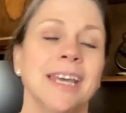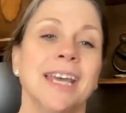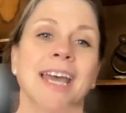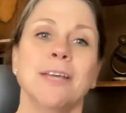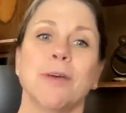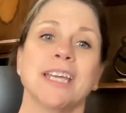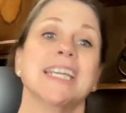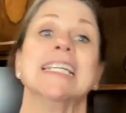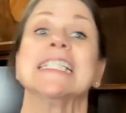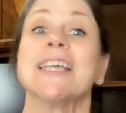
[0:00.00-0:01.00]
Anyway,
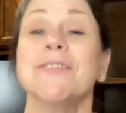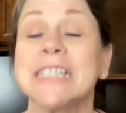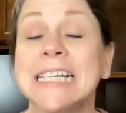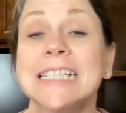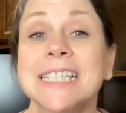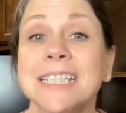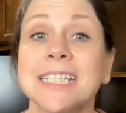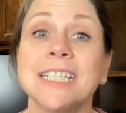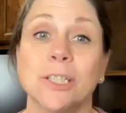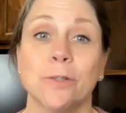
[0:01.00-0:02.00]
in
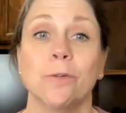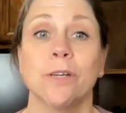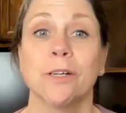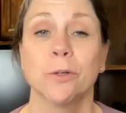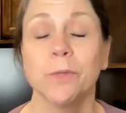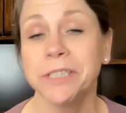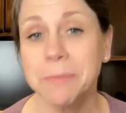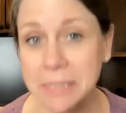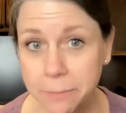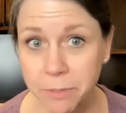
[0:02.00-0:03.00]
1762, Dr. William
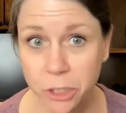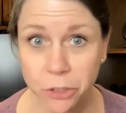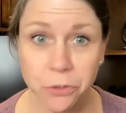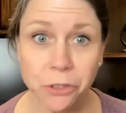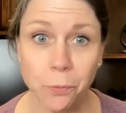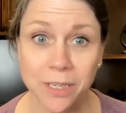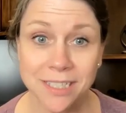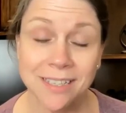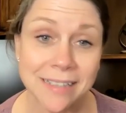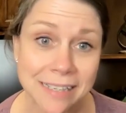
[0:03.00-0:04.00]
Slippen Jr. went
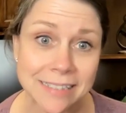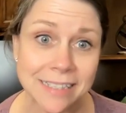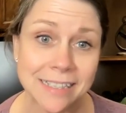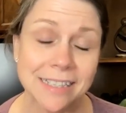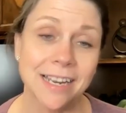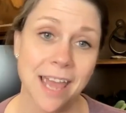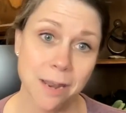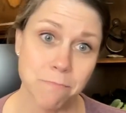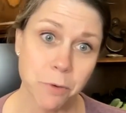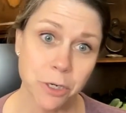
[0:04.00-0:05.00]
to London and
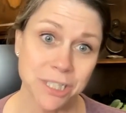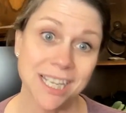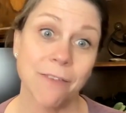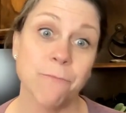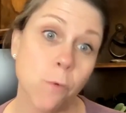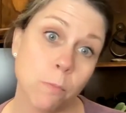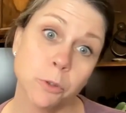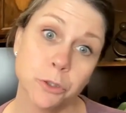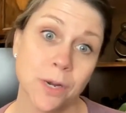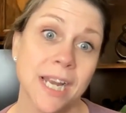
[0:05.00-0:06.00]
Edinburgh to get formal
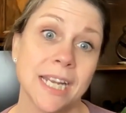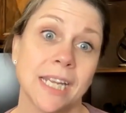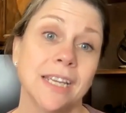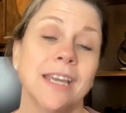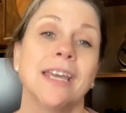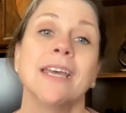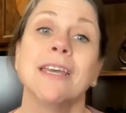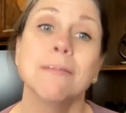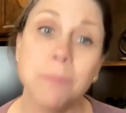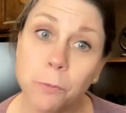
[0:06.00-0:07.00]
training
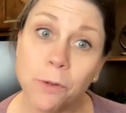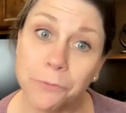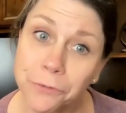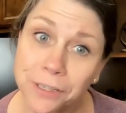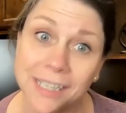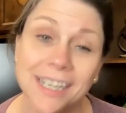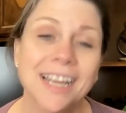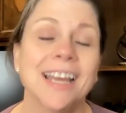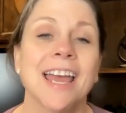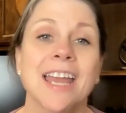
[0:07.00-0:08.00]
in midwifery.
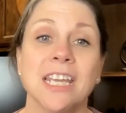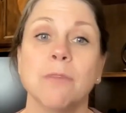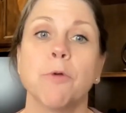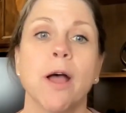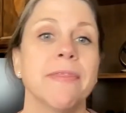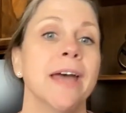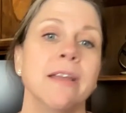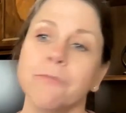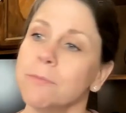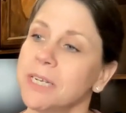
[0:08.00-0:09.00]
And he brought that
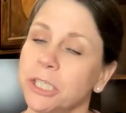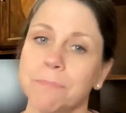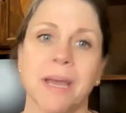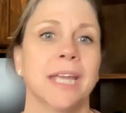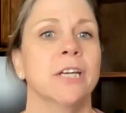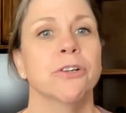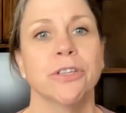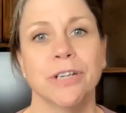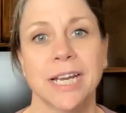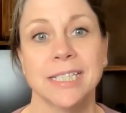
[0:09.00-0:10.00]
information back here to the
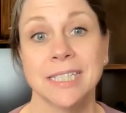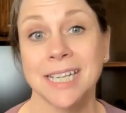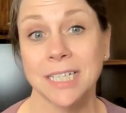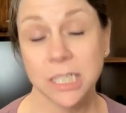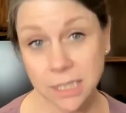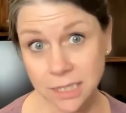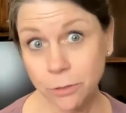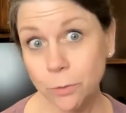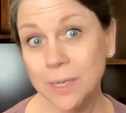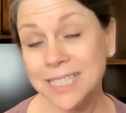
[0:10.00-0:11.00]
United States
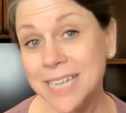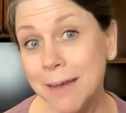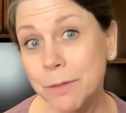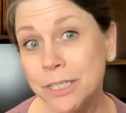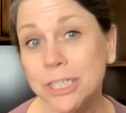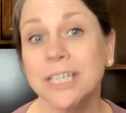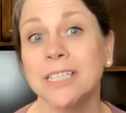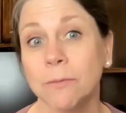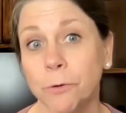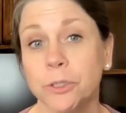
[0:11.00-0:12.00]
to establish
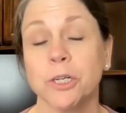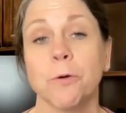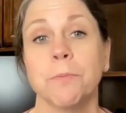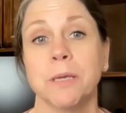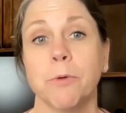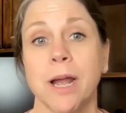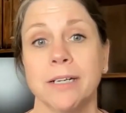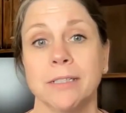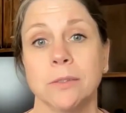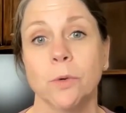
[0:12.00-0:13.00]
his first OB
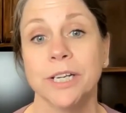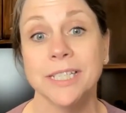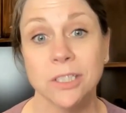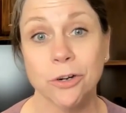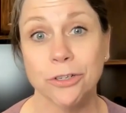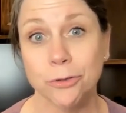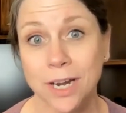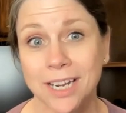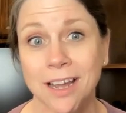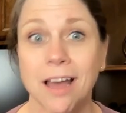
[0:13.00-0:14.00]
practice, where he started
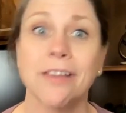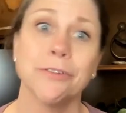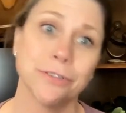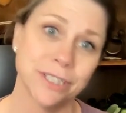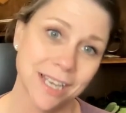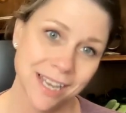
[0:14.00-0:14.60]
training others